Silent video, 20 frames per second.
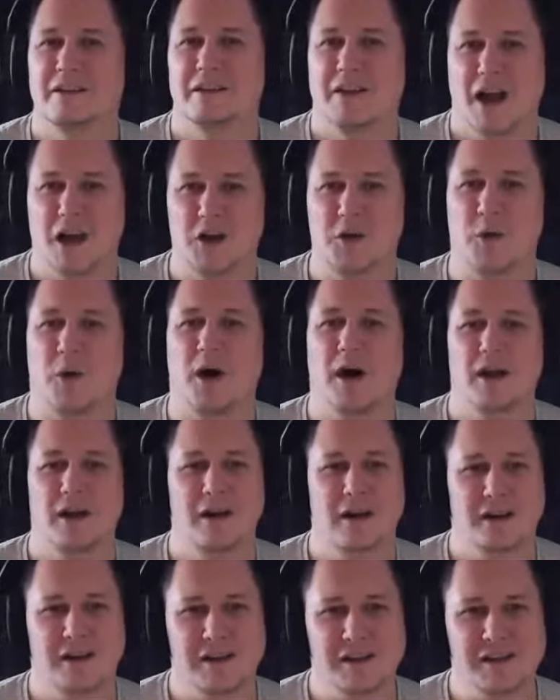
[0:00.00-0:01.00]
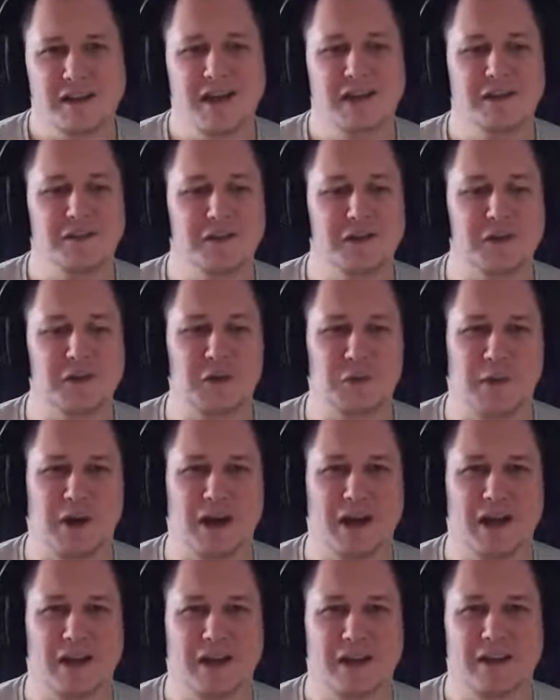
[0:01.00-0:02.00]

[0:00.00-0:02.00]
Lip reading: I quite like the sound of the new bike.